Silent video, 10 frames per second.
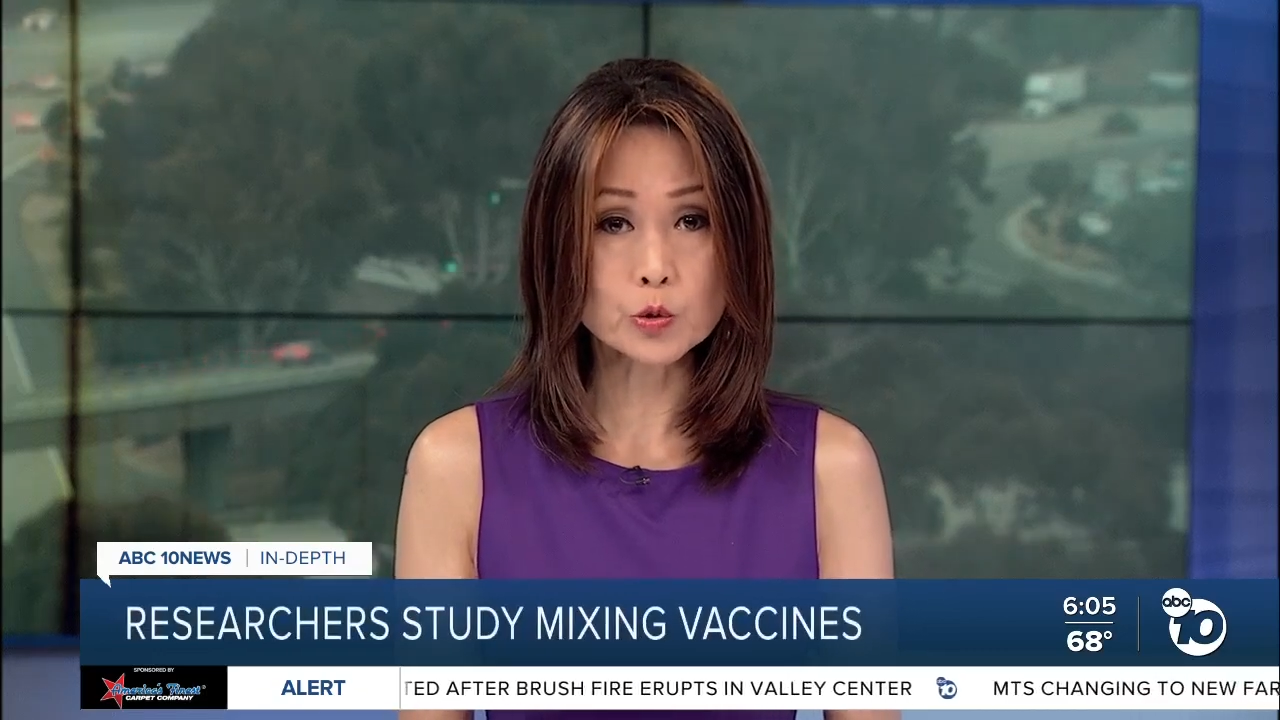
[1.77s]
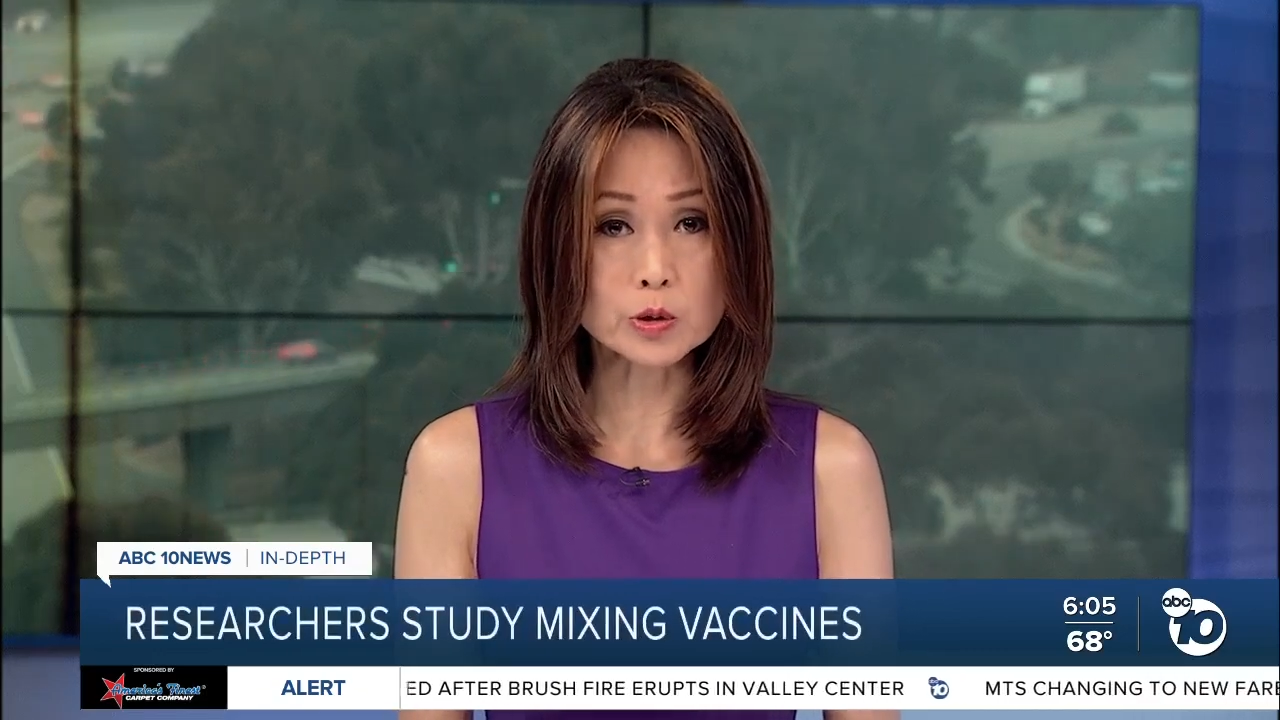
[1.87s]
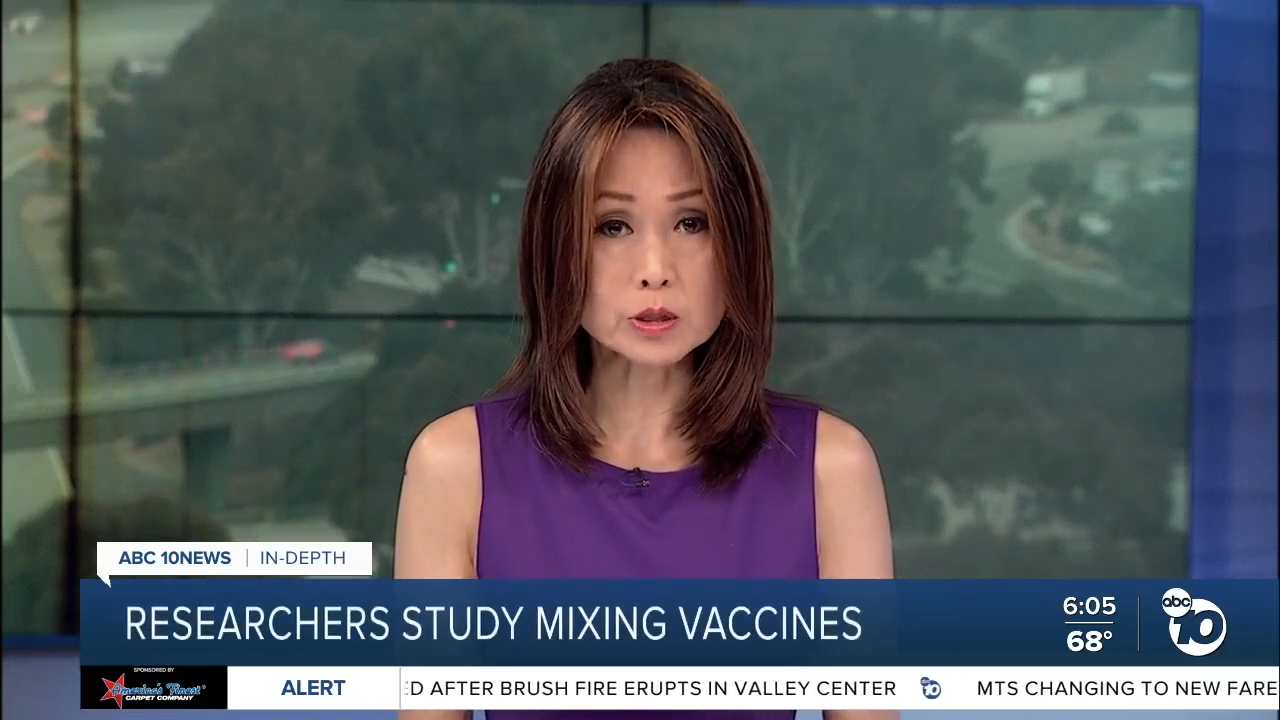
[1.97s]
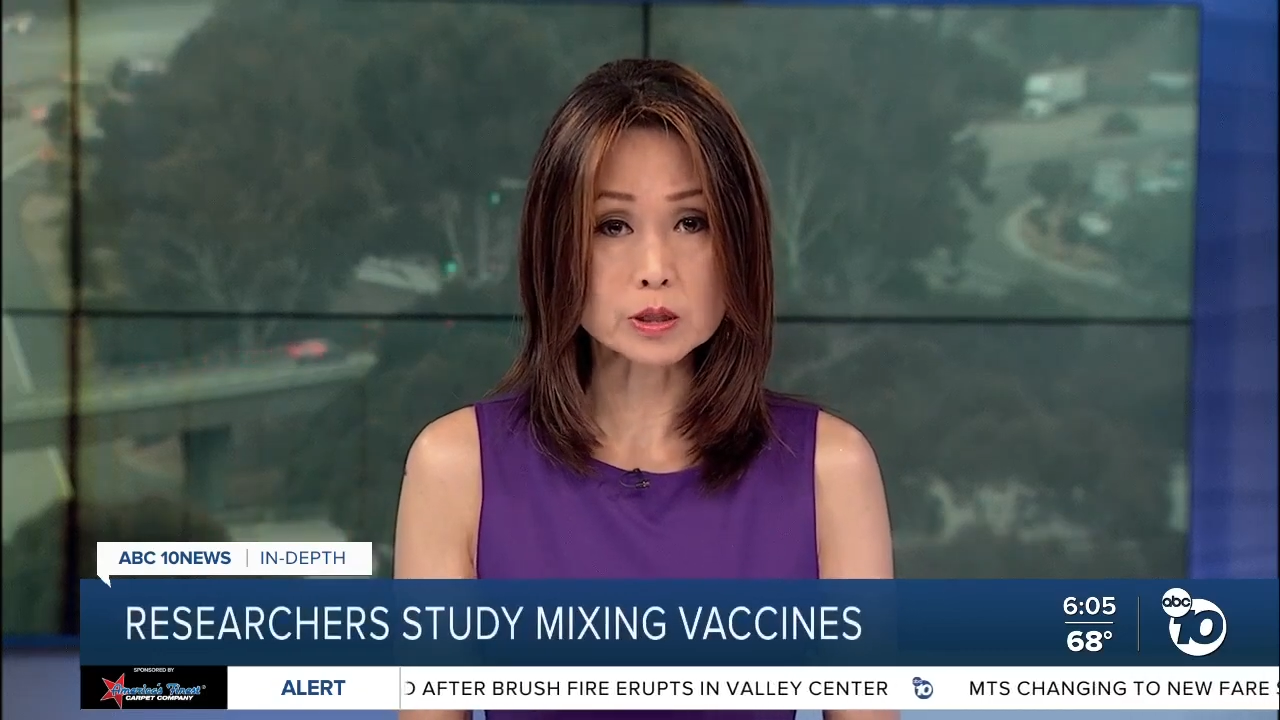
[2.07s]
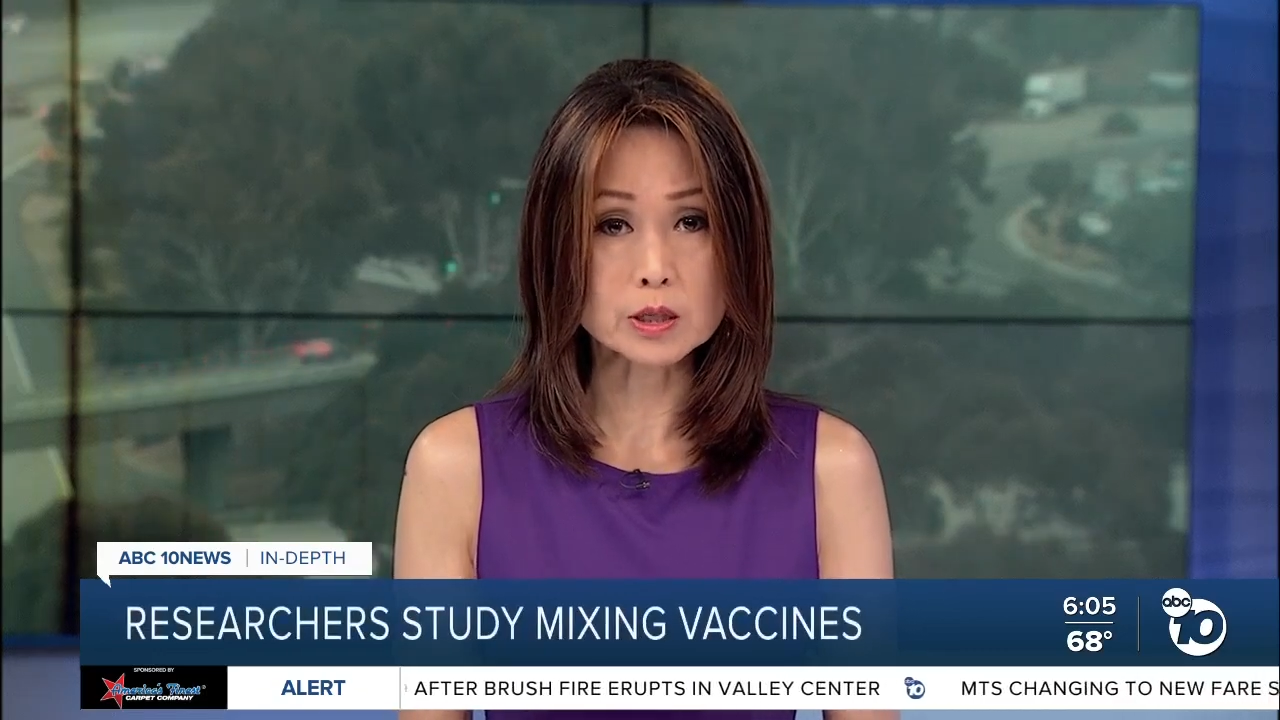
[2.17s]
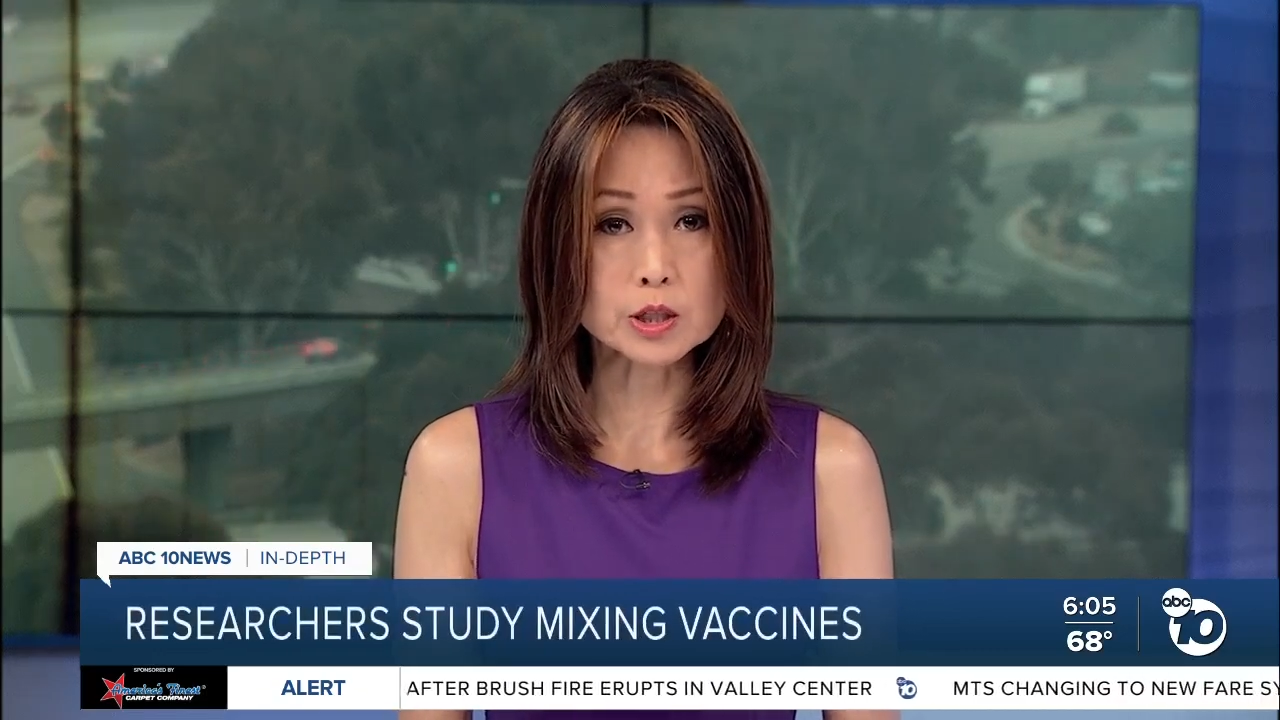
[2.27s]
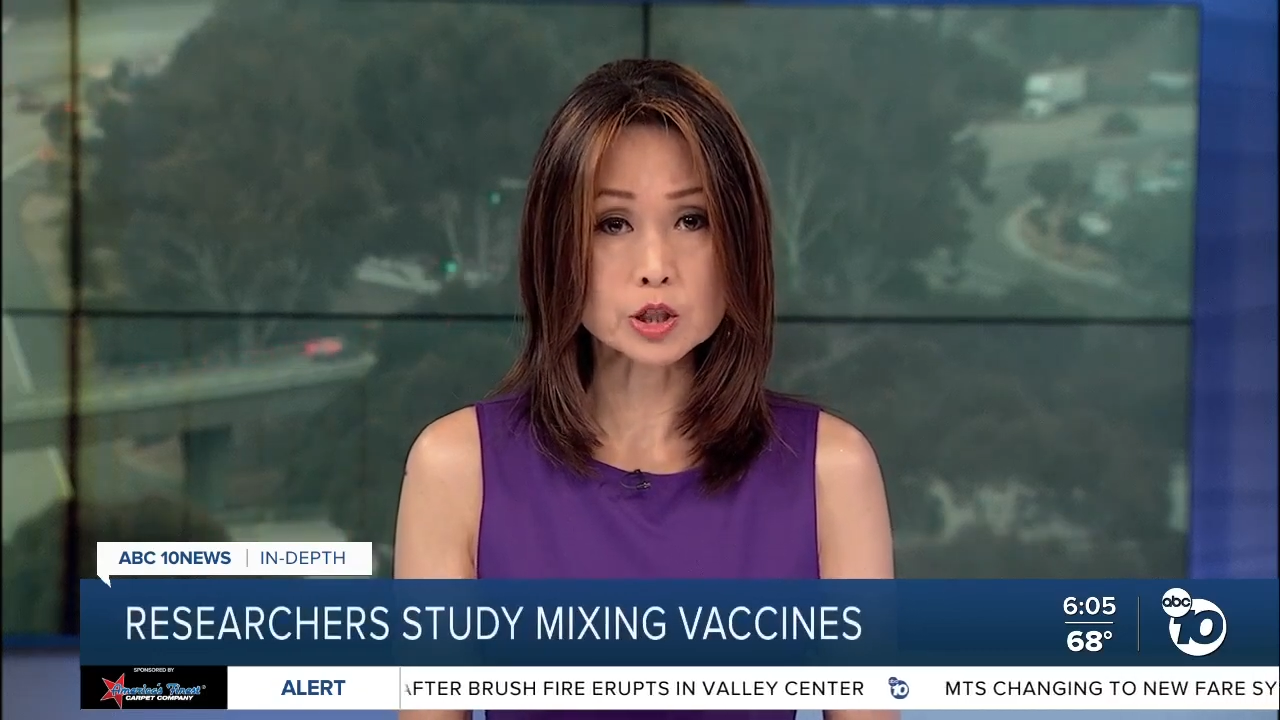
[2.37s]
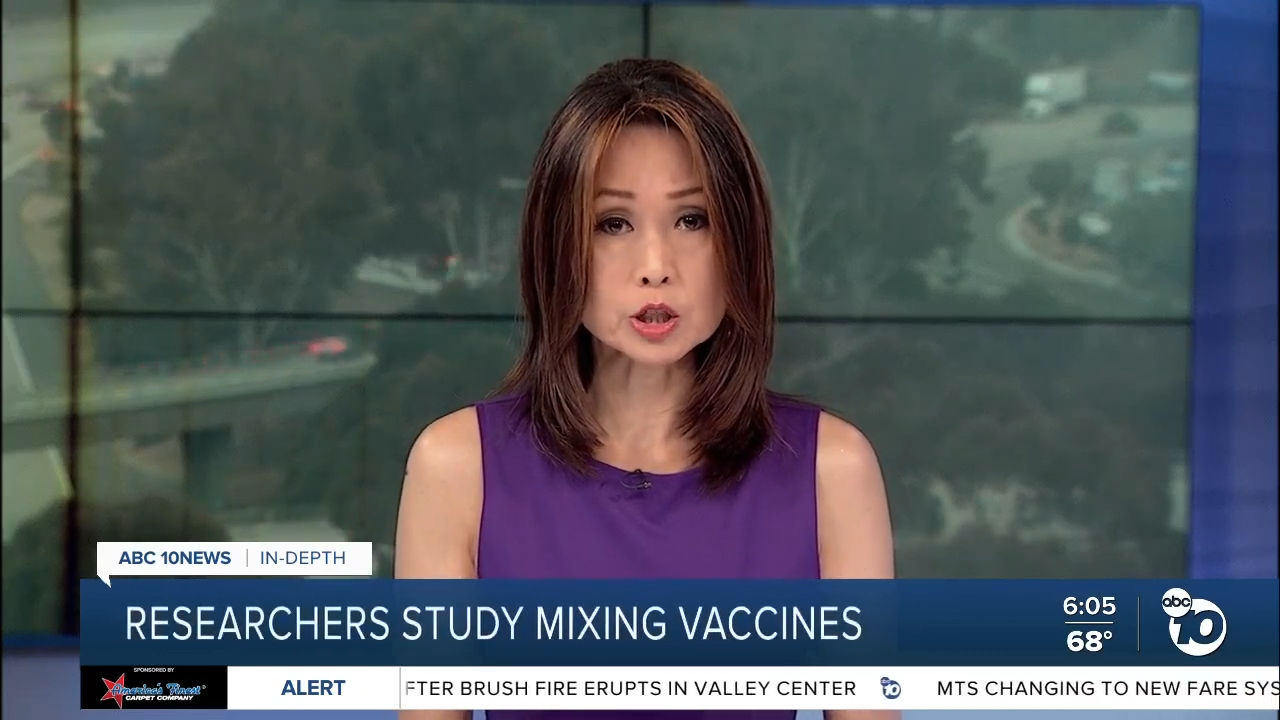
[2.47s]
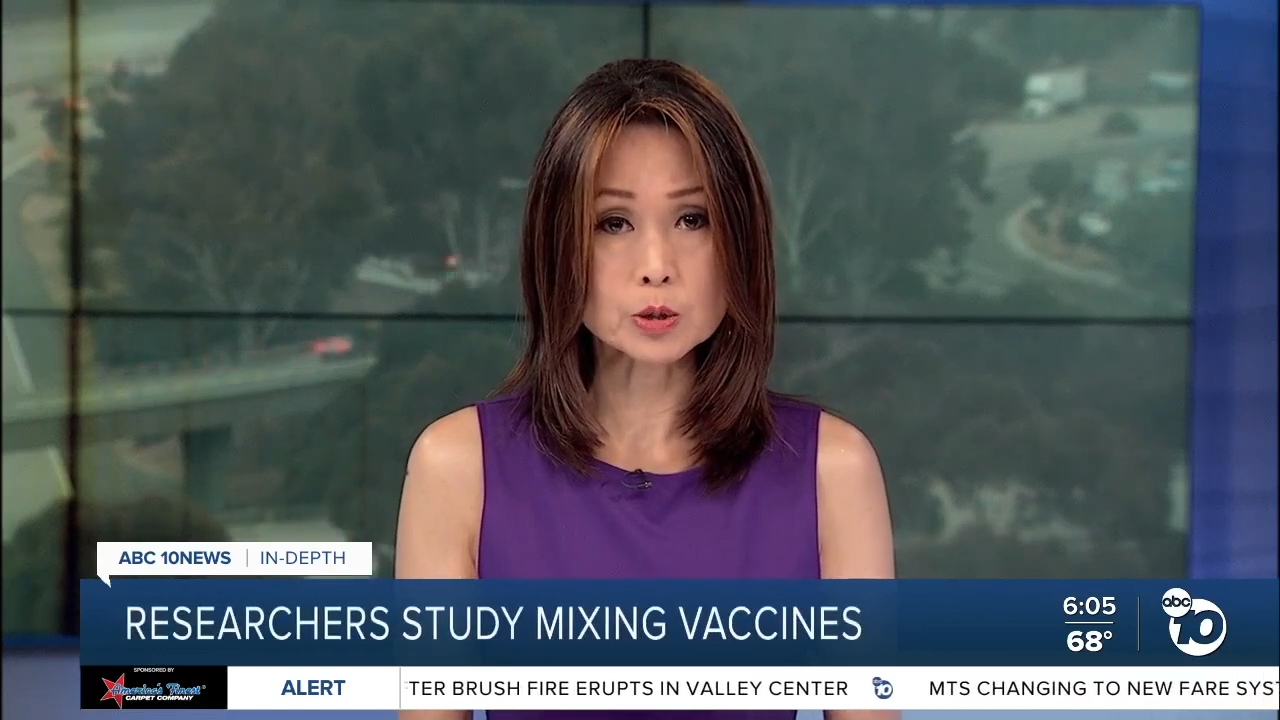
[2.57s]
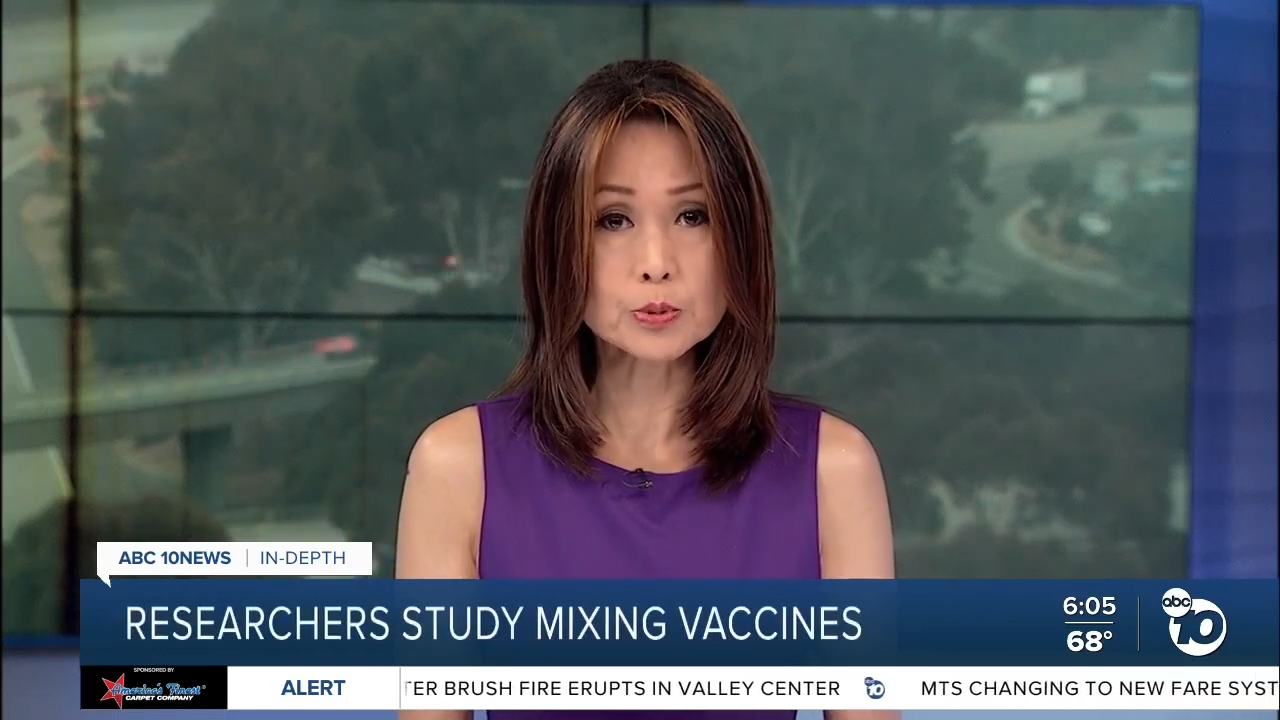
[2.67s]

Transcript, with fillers: Organization